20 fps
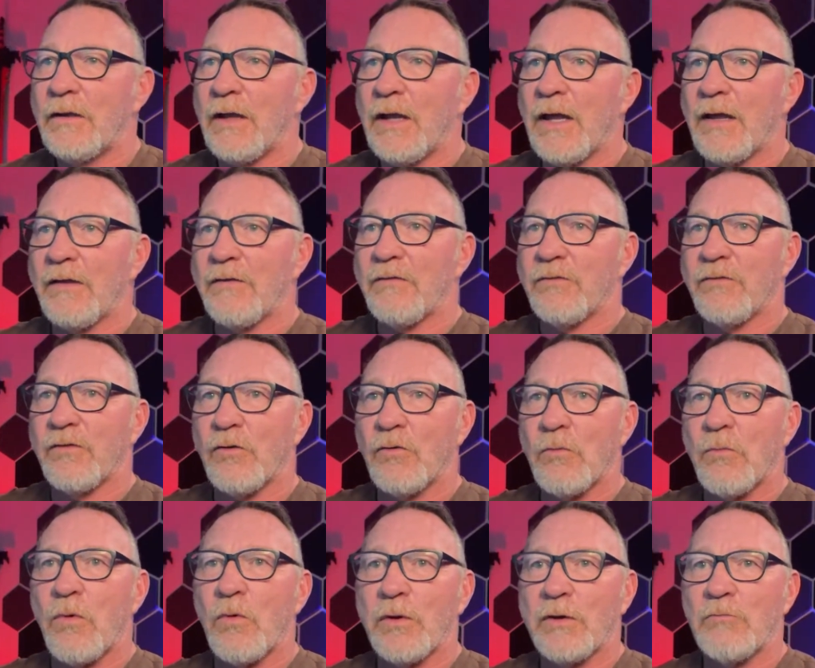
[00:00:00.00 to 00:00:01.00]
at
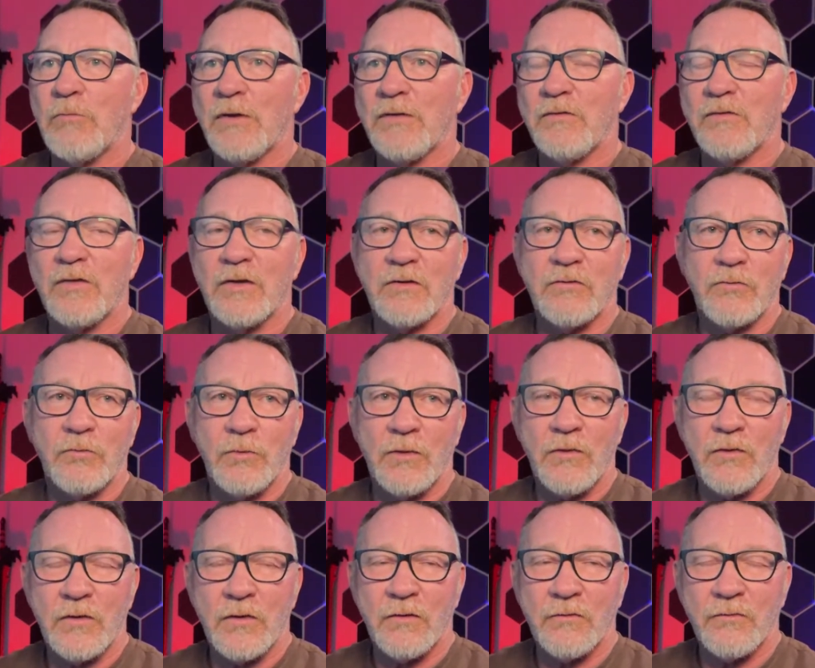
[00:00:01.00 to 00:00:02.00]
0.16
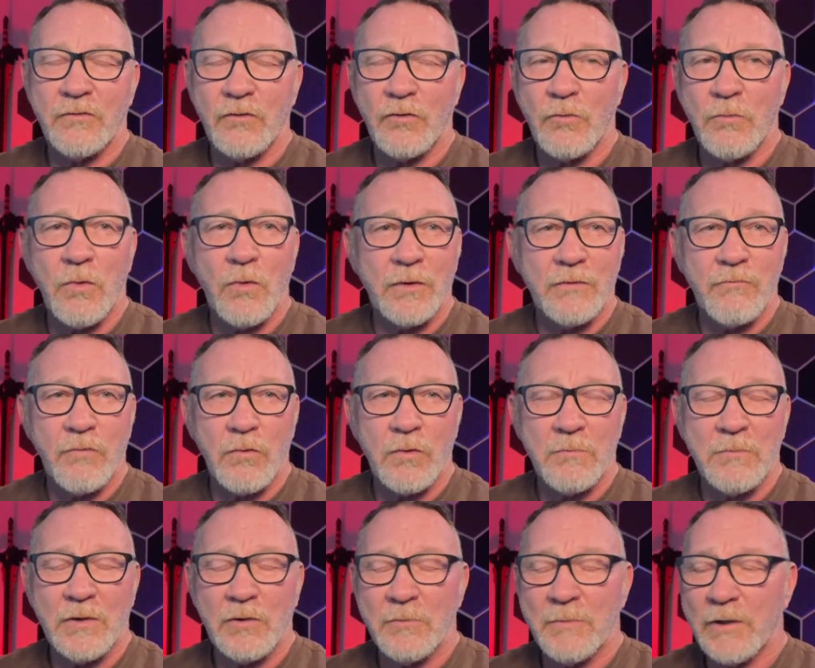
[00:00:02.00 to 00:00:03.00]
with a
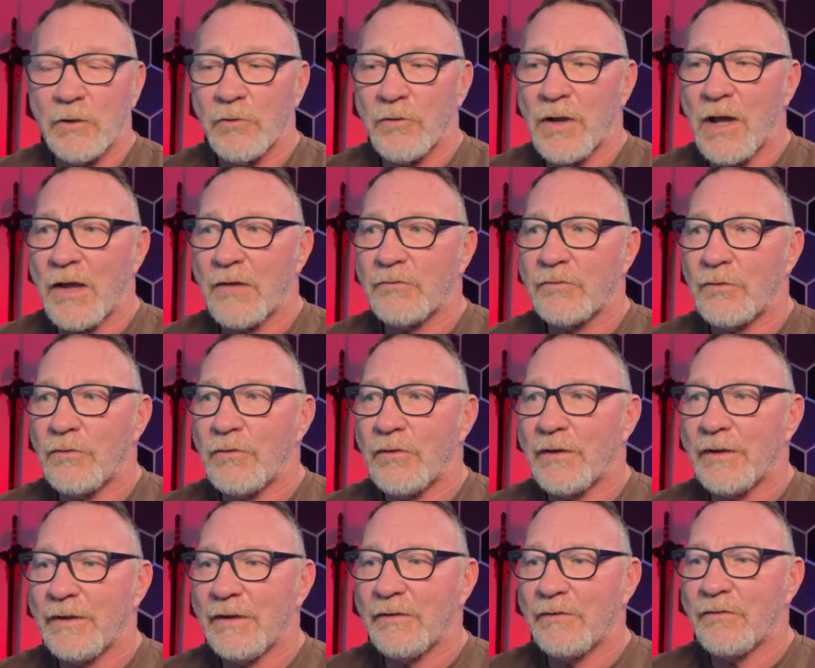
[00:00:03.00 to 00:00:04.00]
0.4 millimeter nozzle
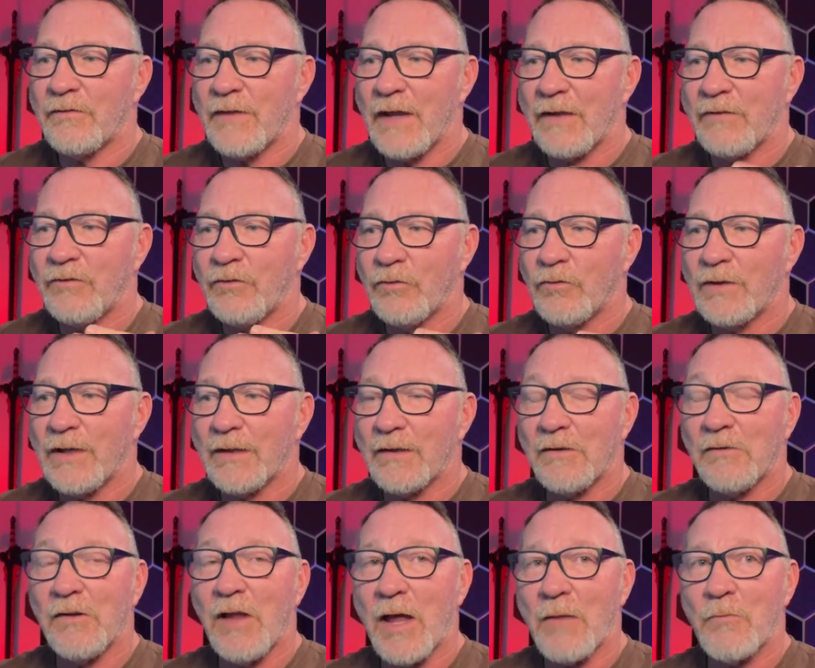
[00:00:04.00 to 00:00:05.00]
is that you get
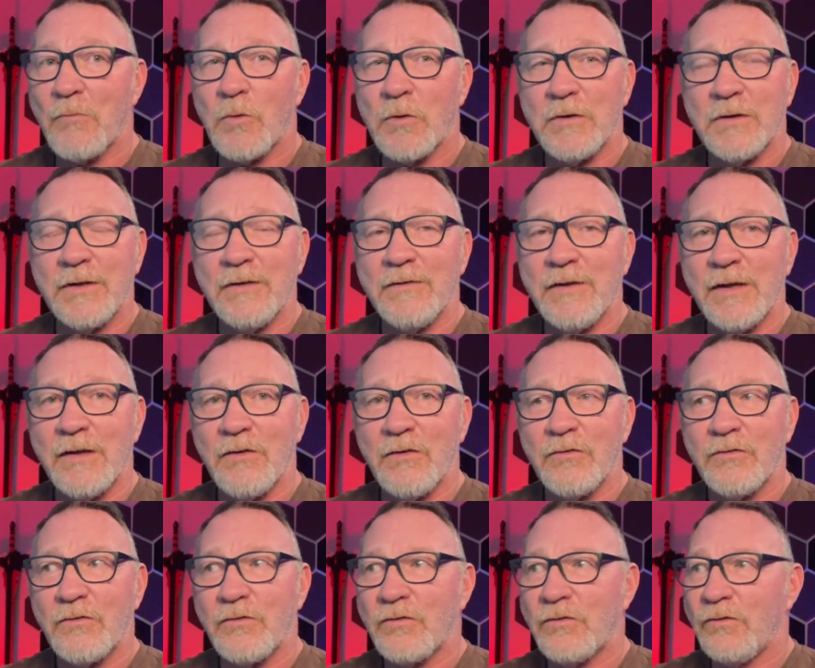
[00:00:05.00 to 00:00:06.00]
a lot more
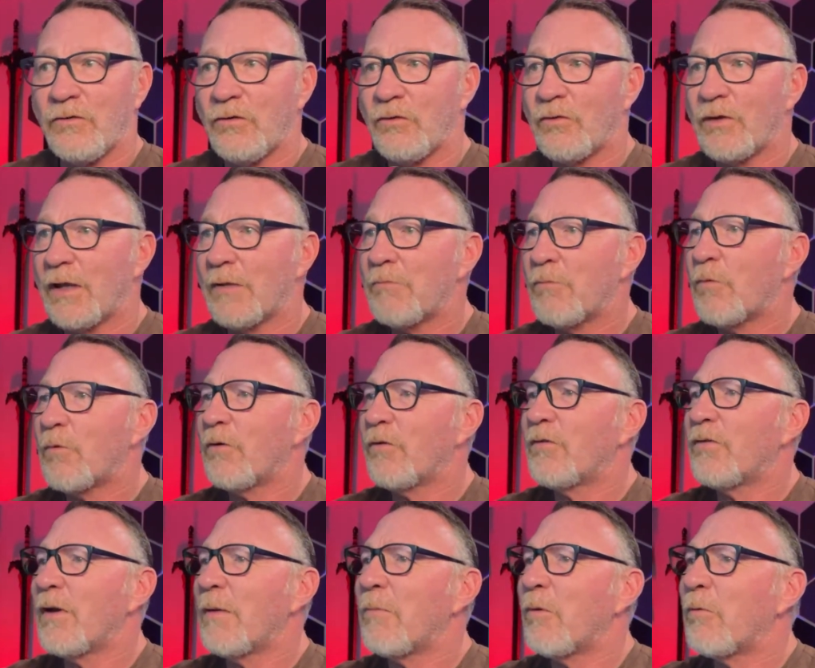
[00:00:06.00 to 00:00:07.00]
details, you get more
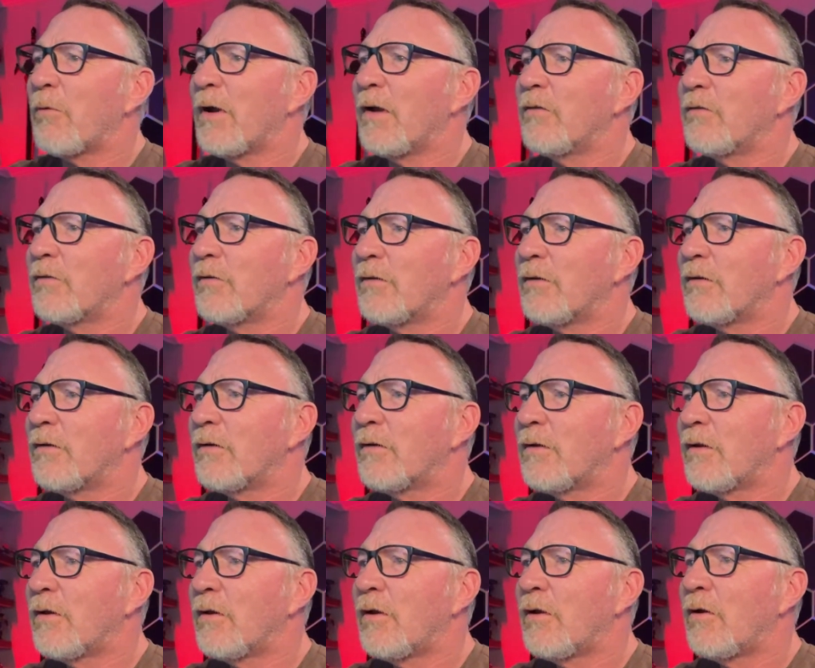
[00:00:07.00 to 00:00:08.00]
separation,
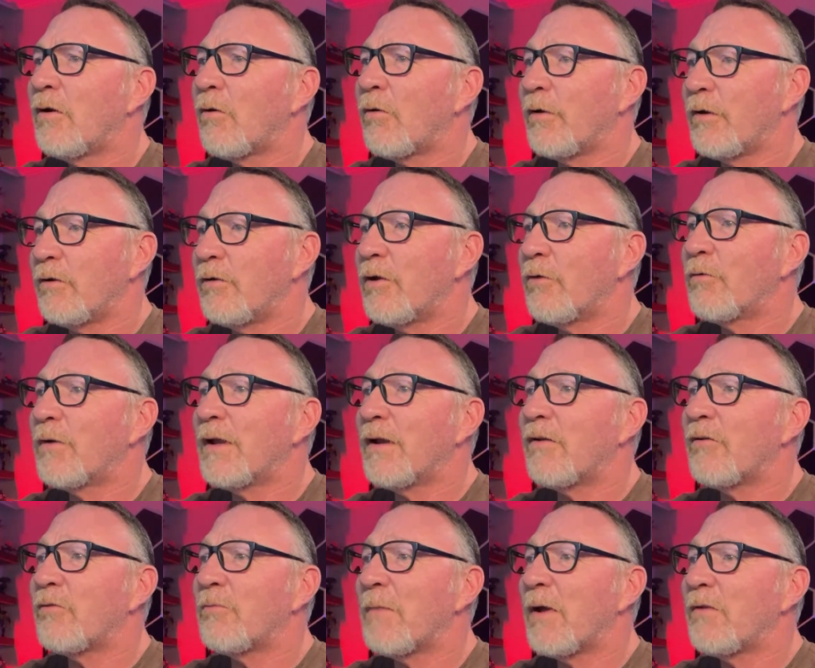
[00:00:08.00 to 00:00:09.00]
or you don't get
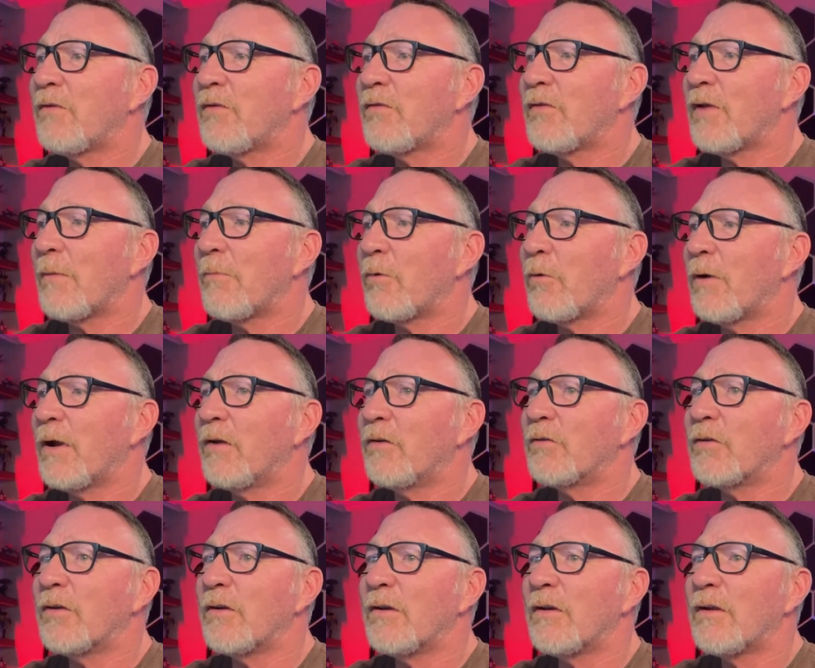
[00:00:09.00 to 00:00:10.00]
as much
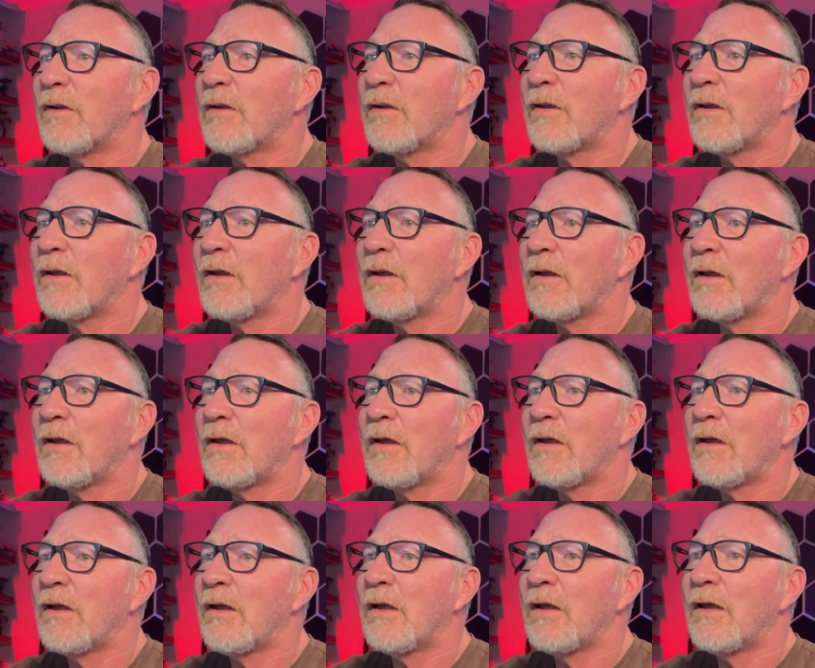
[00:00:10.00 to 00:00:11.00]
separation.
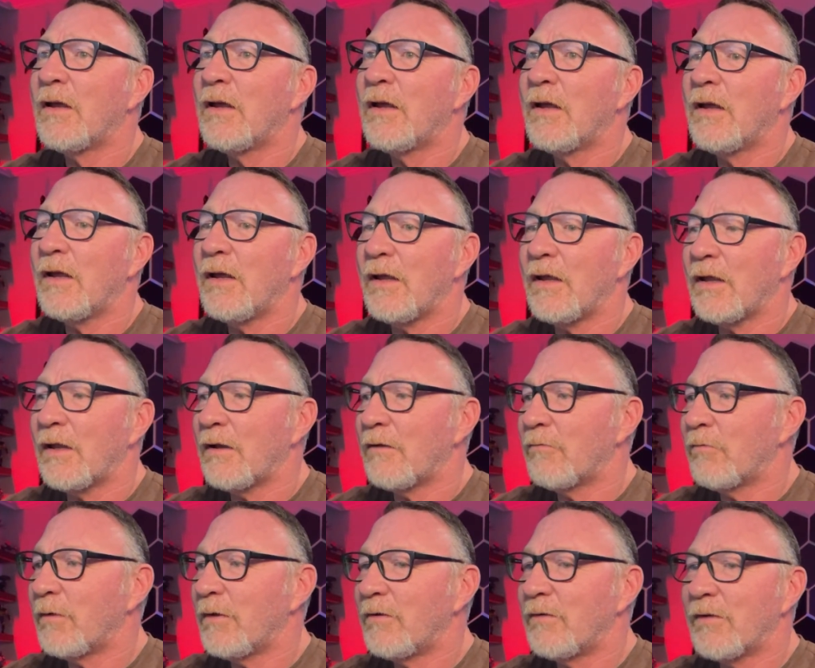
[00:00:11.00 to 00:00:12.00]
And
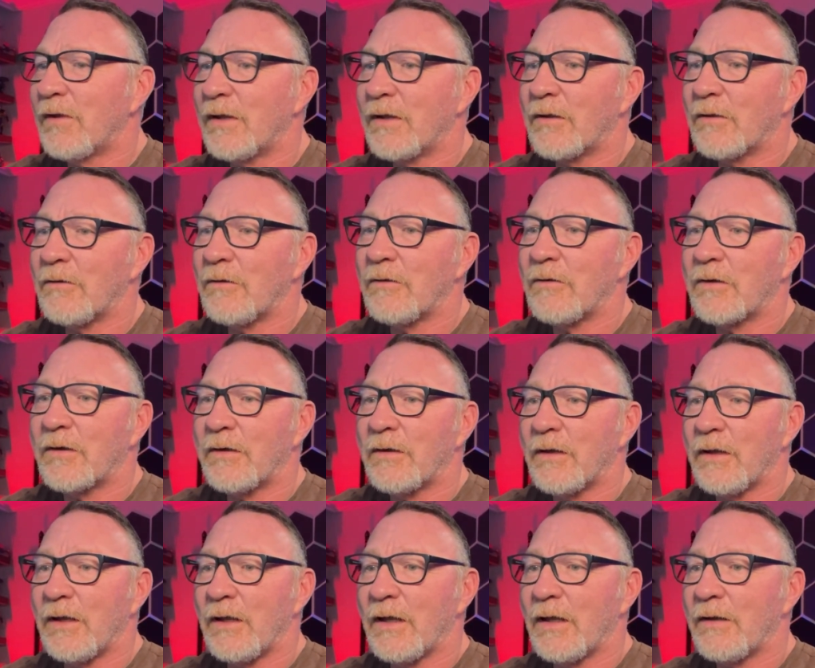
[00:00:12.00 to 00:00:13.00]
if we take a look
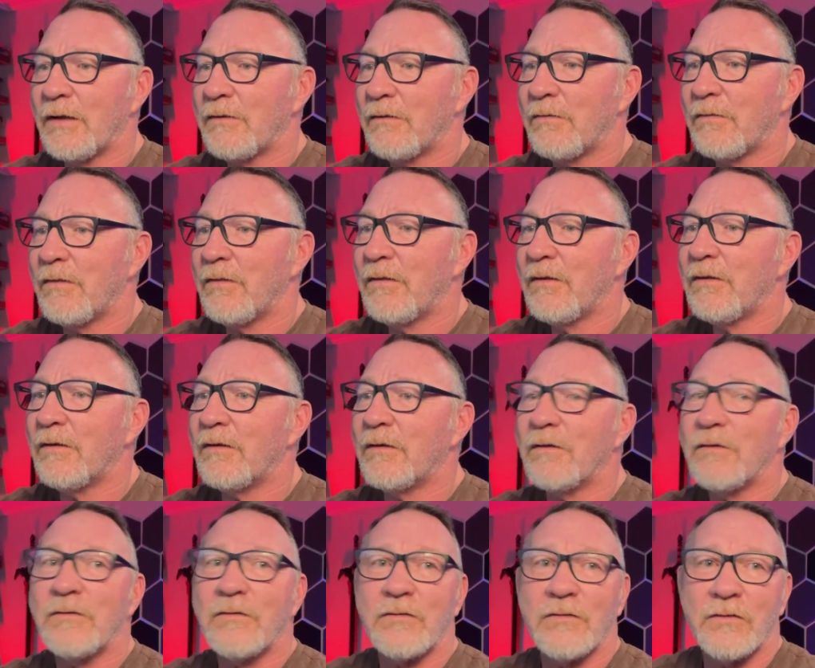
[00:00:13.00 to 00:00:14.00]
at
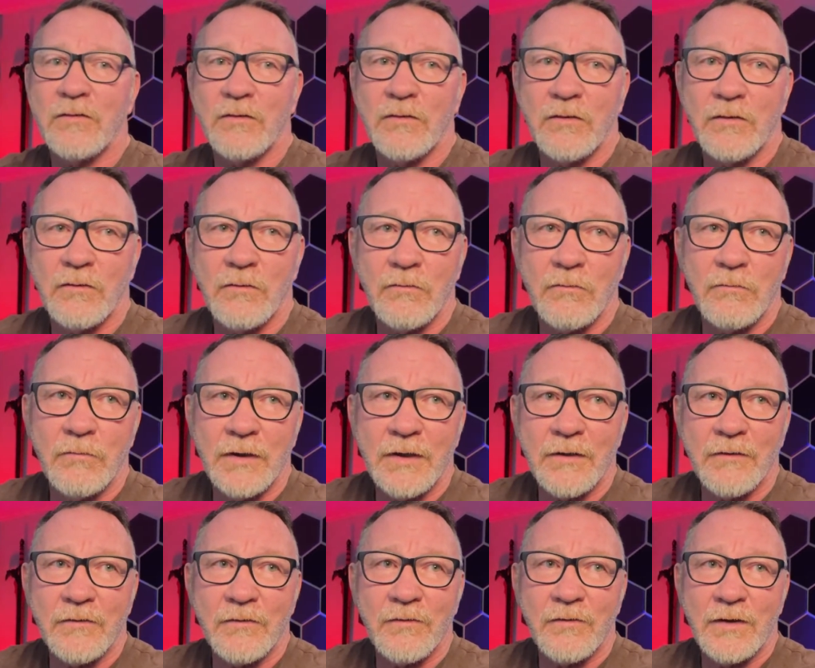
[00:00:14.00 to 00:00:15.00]
this, we
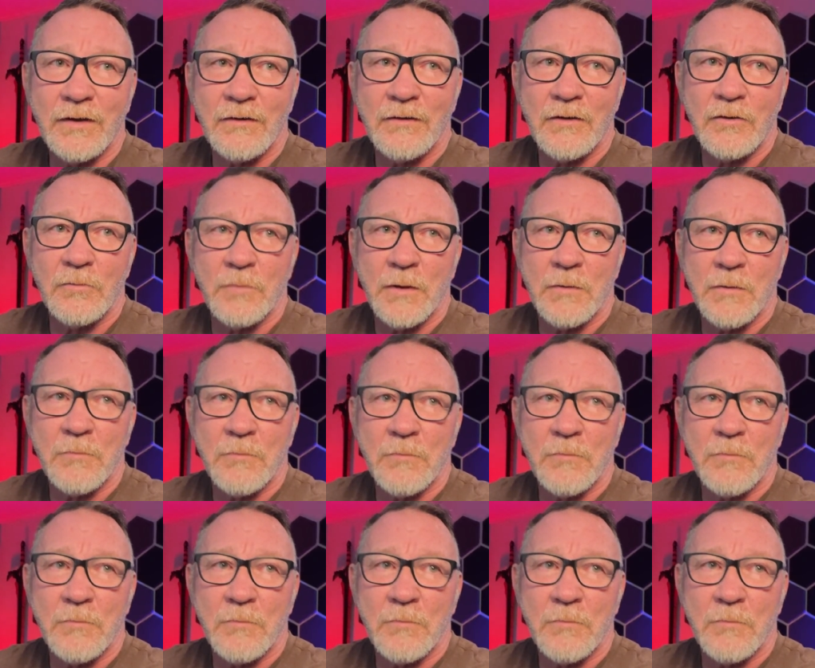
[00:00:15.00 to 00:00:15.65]
can see a little bit